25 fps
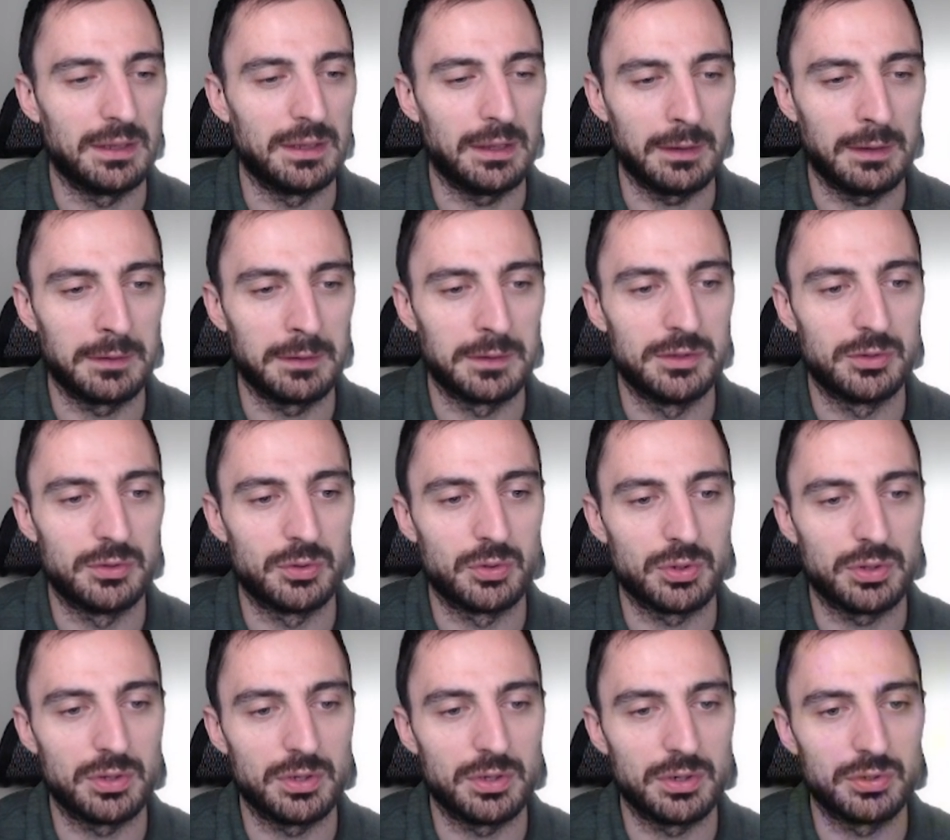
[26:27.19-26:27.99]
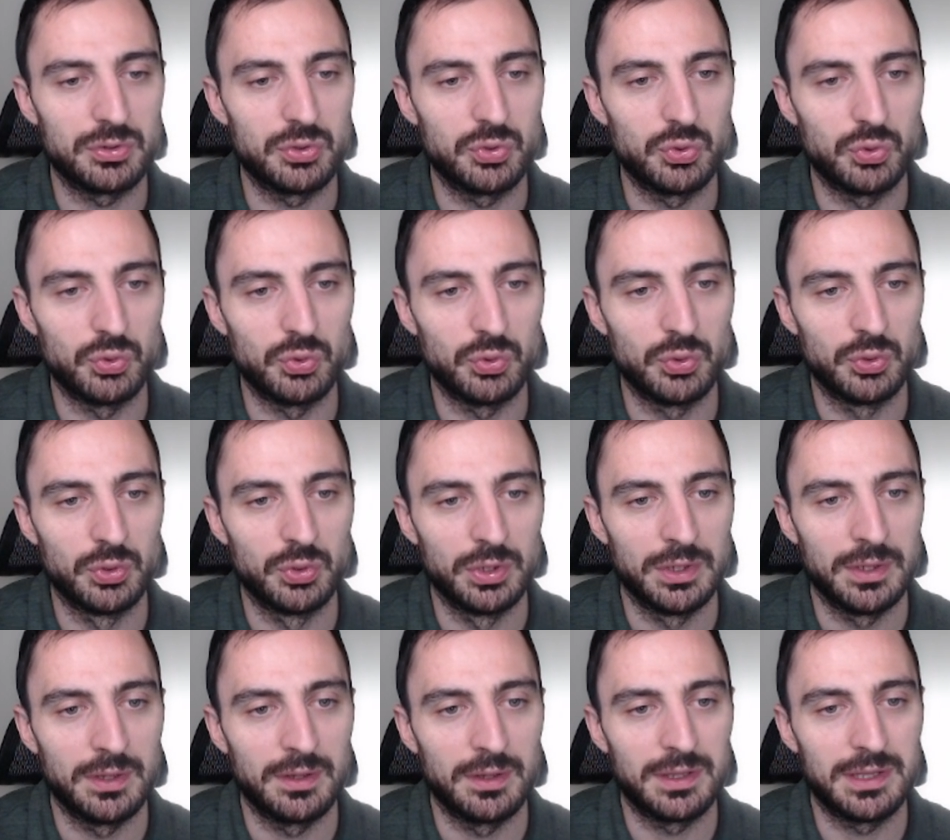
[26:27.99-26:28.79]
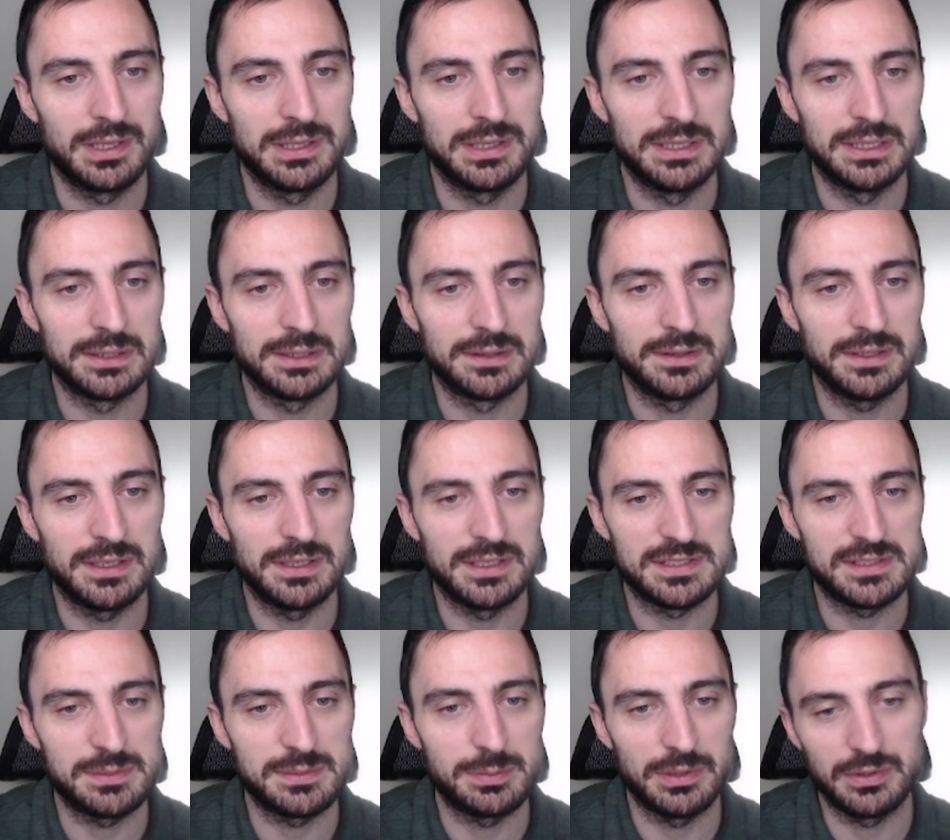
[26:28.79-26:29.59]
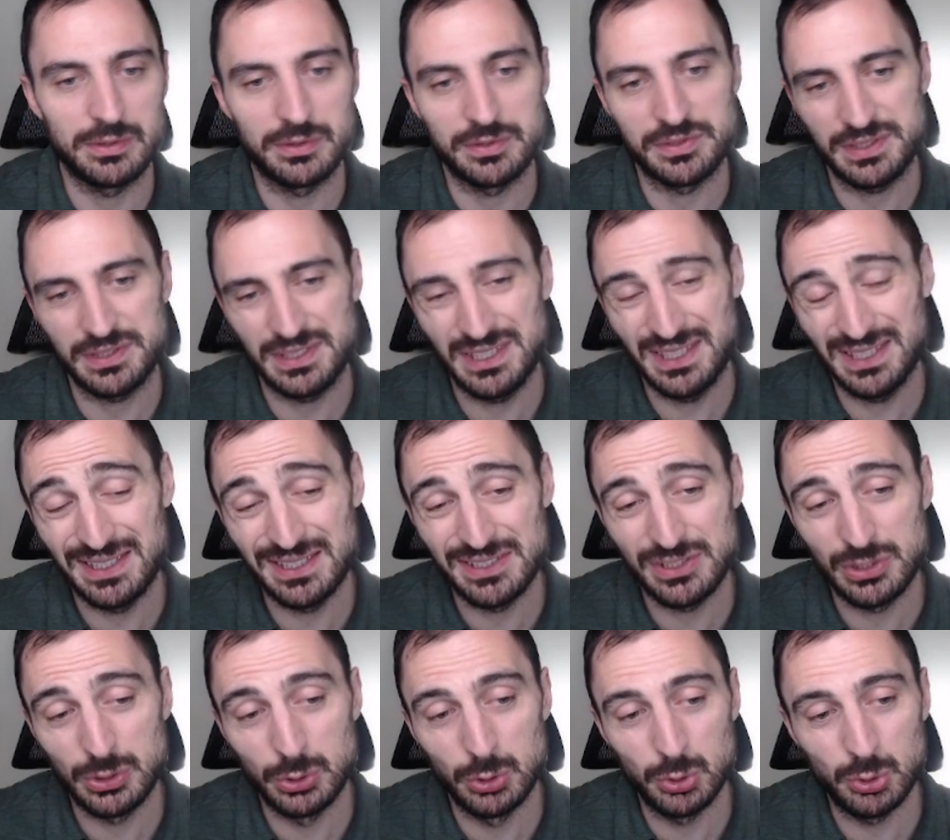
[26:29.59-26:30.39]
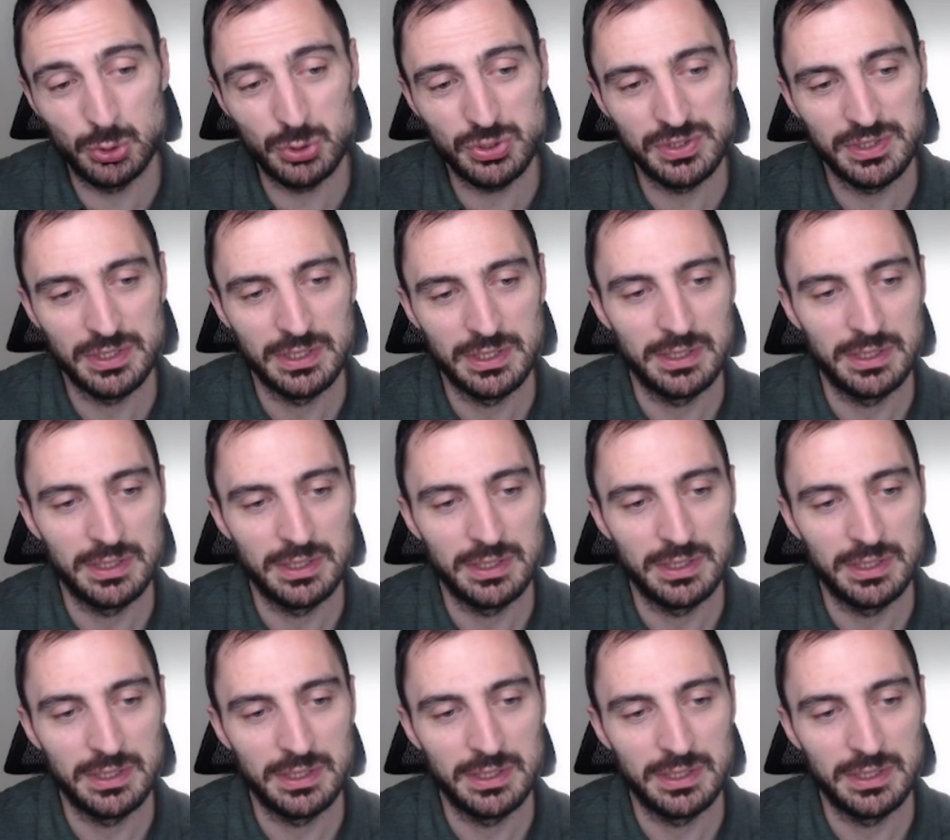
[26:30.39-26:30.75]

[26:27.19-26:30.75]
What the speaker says: in order to clear things, because king is loose.